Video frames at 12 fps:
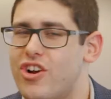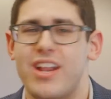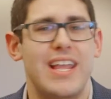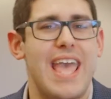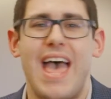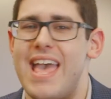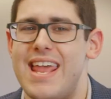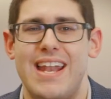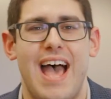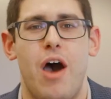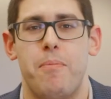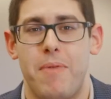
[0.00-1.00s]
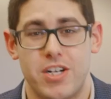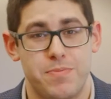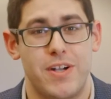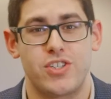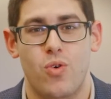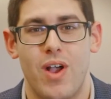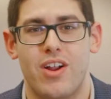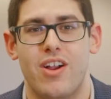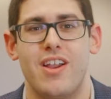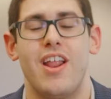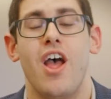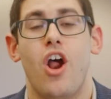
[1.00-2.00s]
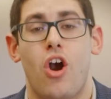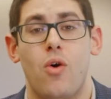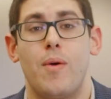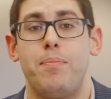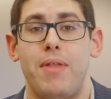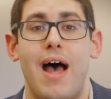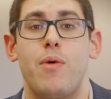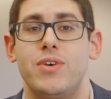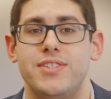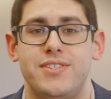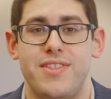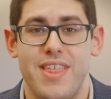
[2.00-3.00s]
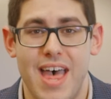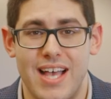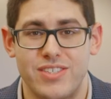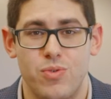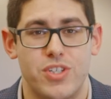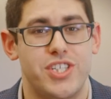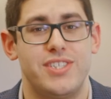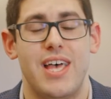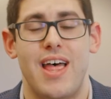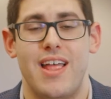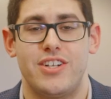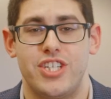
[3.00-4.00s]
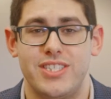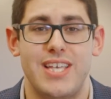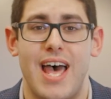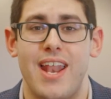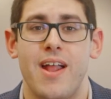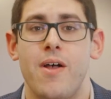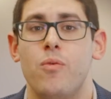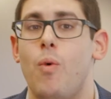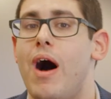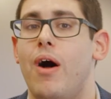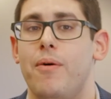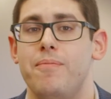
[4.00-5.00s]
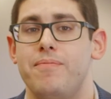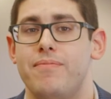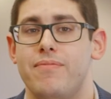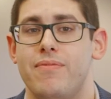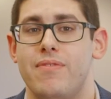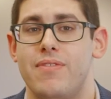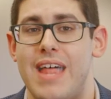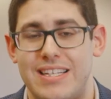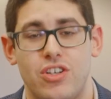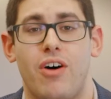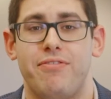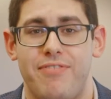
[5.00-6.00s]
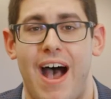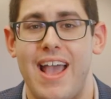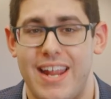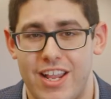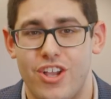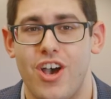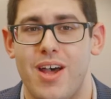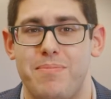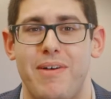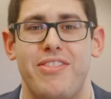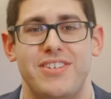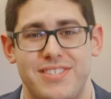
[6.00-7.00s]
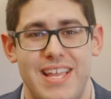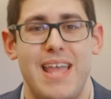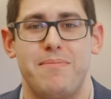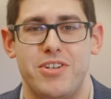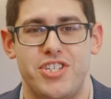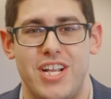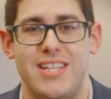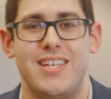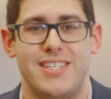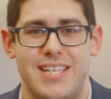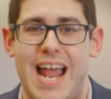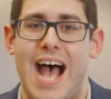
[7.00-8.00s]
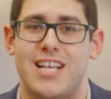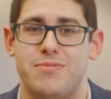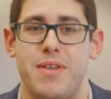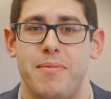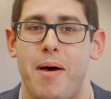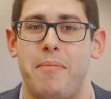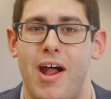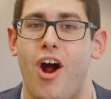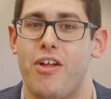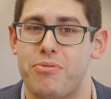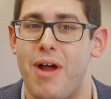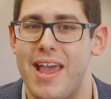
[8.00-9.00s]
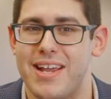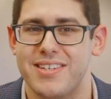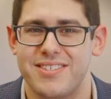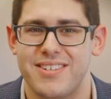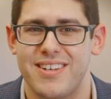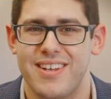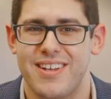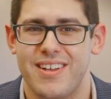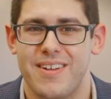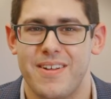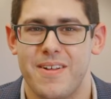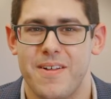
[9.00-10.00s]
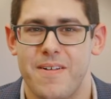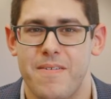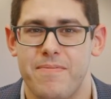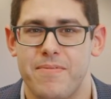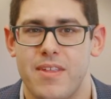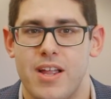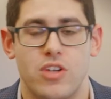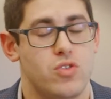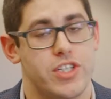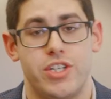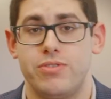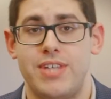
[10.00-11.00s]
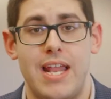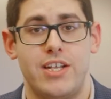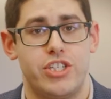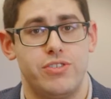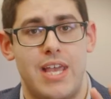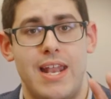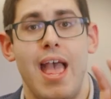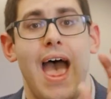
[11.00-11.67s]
you're going to get in and out much, much quicker. And her reply was this. Well, she said, well, that's all fine and good, but the stamp machine doesn't ask me about my arthritis. Here's what she was saying. She was saying,